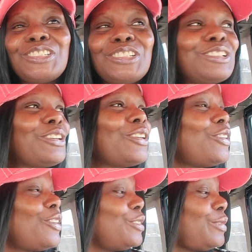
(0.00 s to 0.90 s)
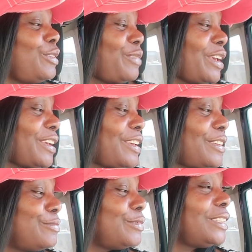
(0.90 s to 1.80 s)
She look all the way back at
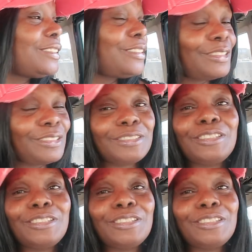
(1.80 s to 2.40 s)
him like that.